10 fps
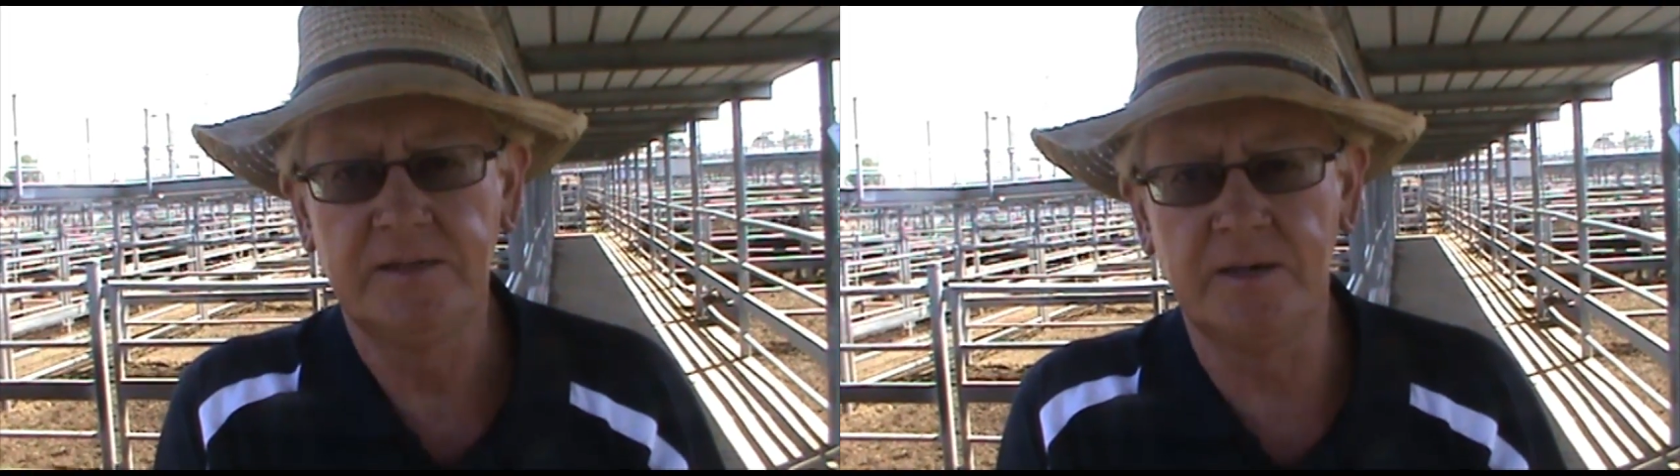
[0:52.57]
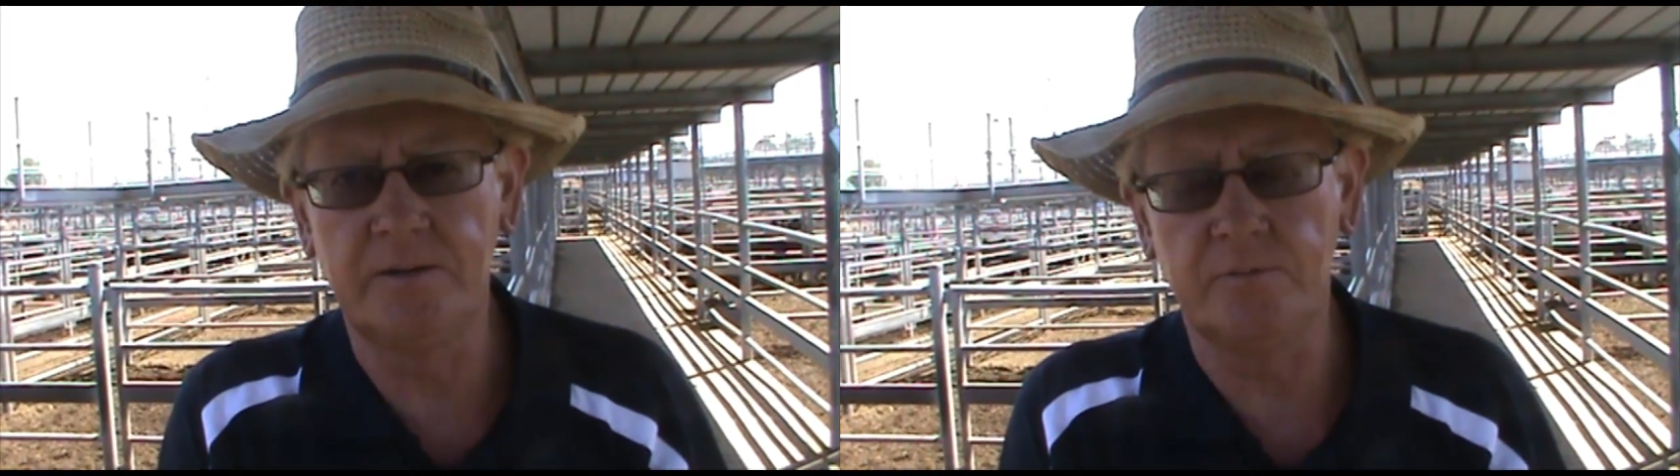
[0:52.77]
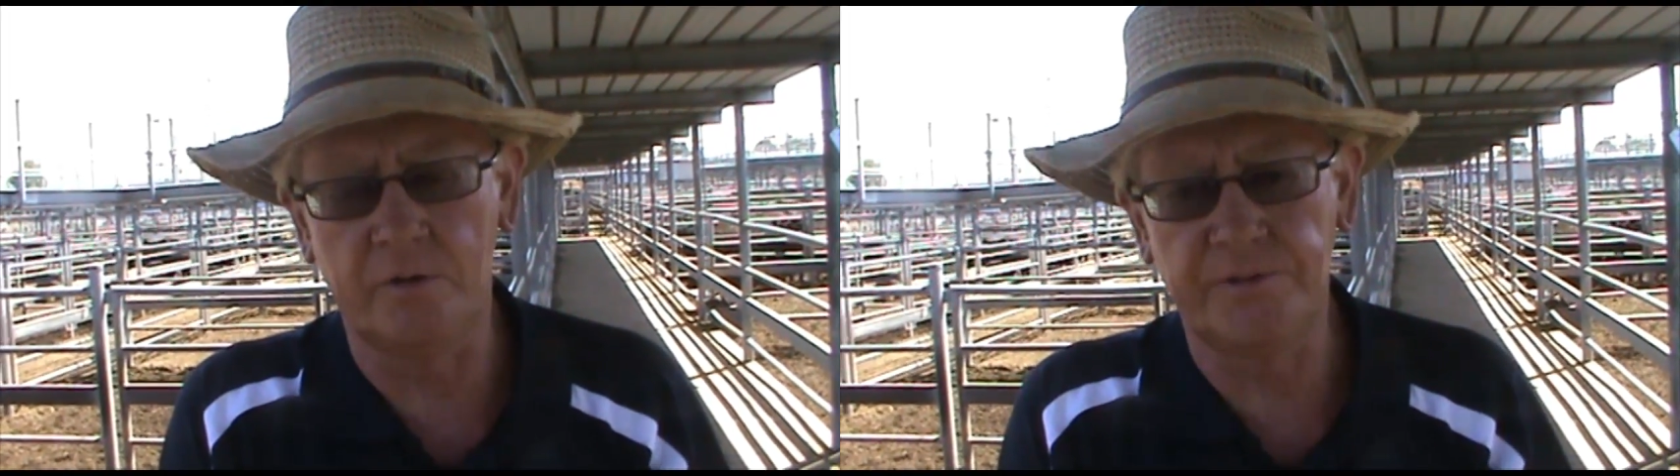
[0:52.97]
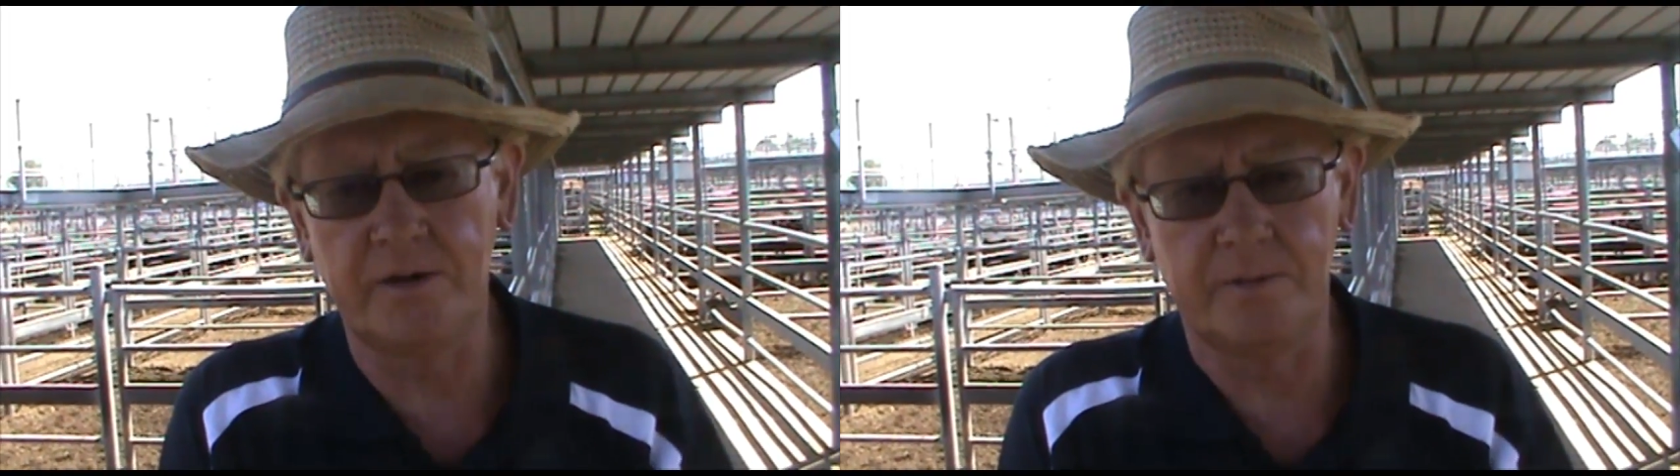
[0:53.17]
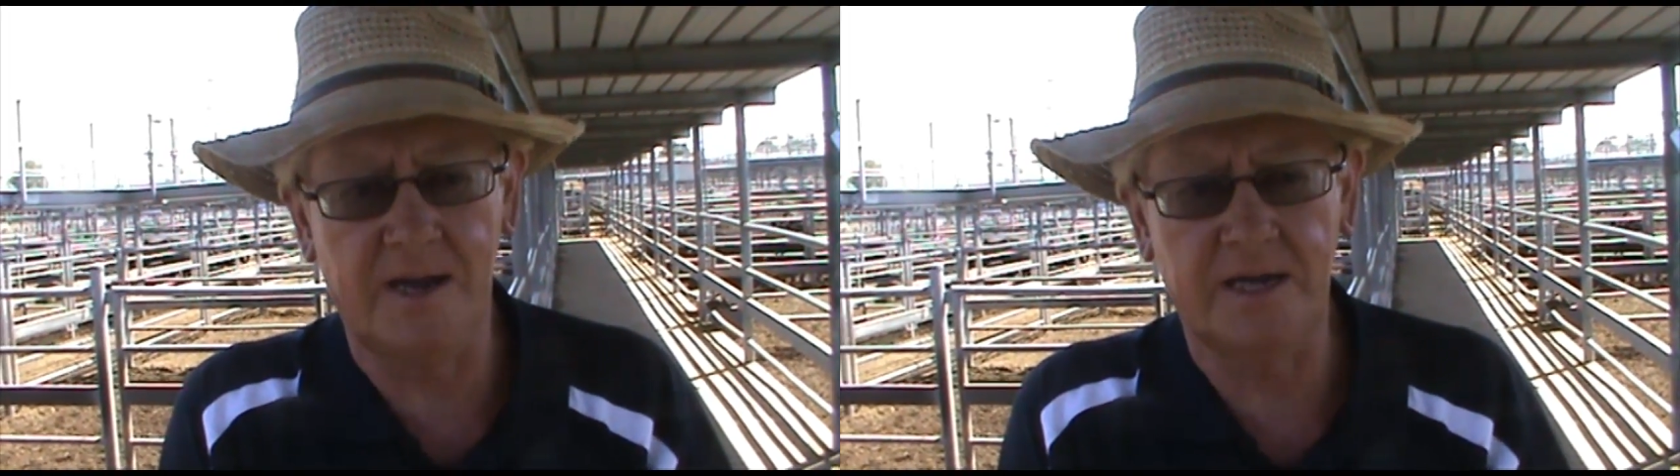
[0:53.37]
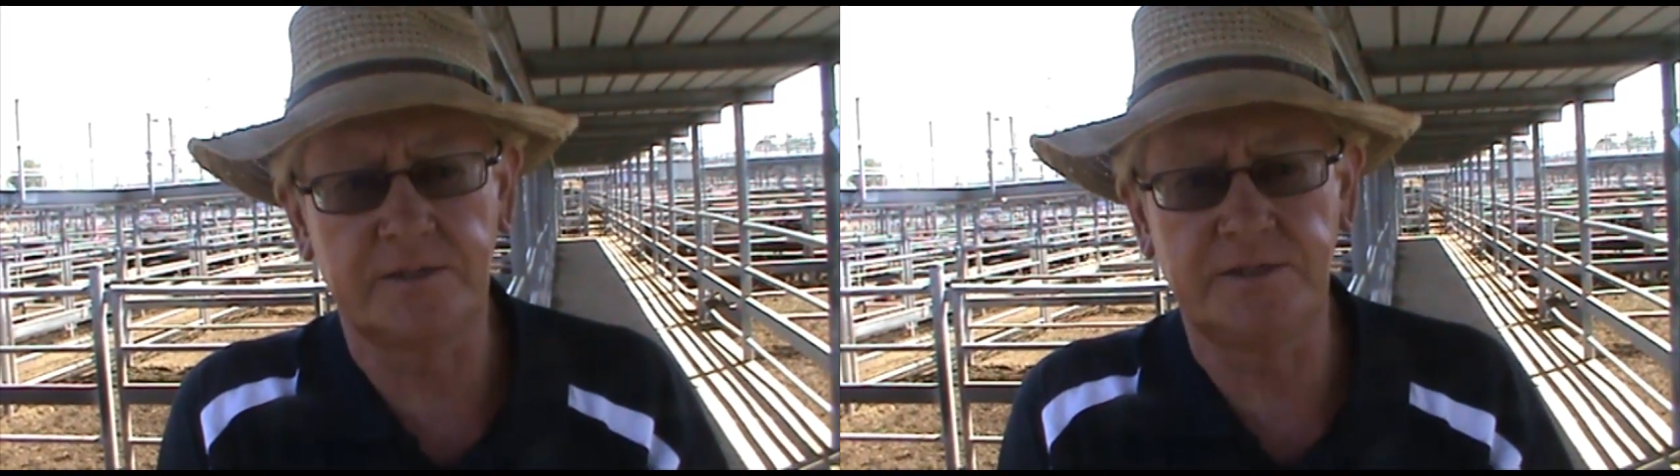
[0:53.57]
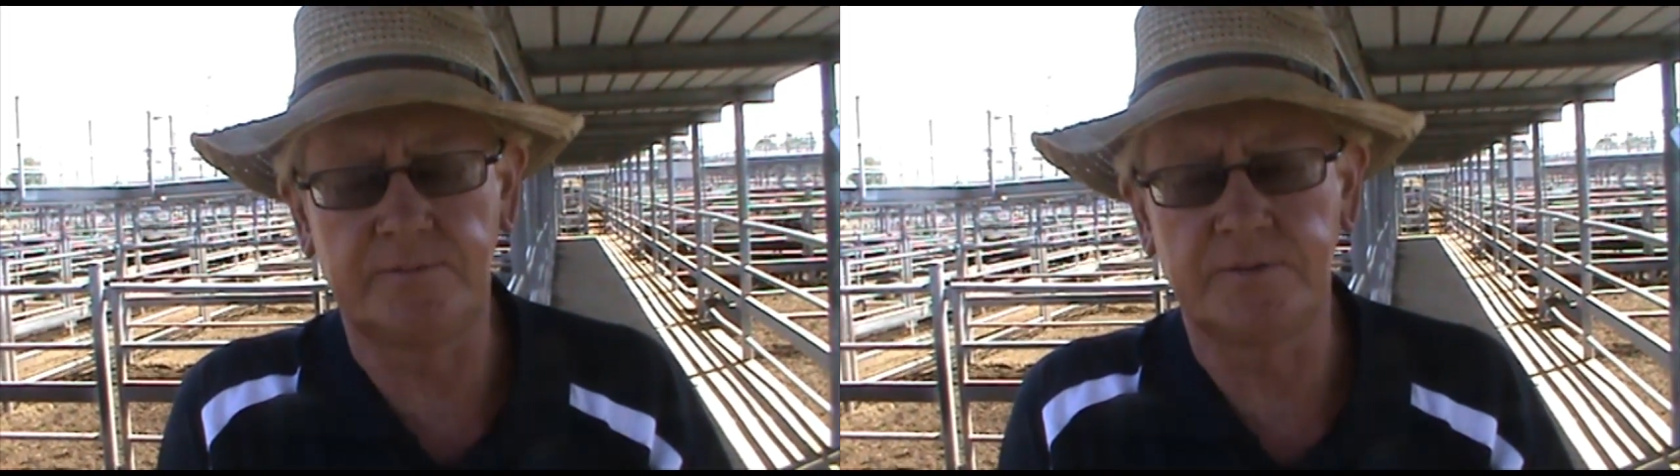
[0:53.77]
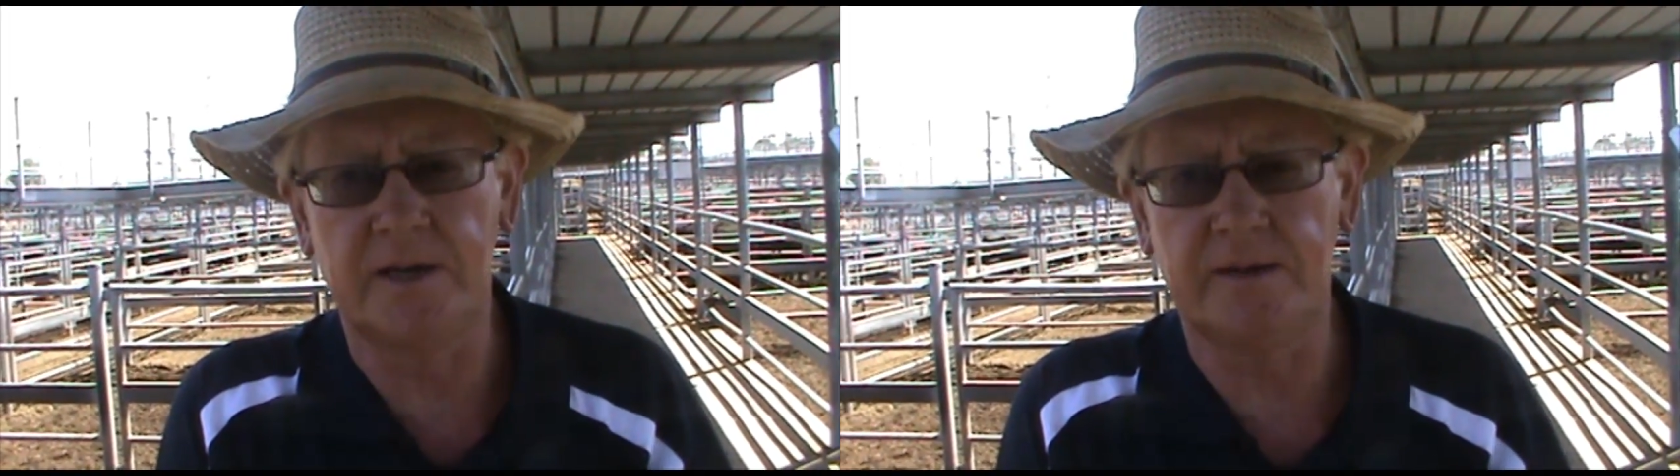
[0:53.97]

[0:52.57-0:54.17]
but although the market did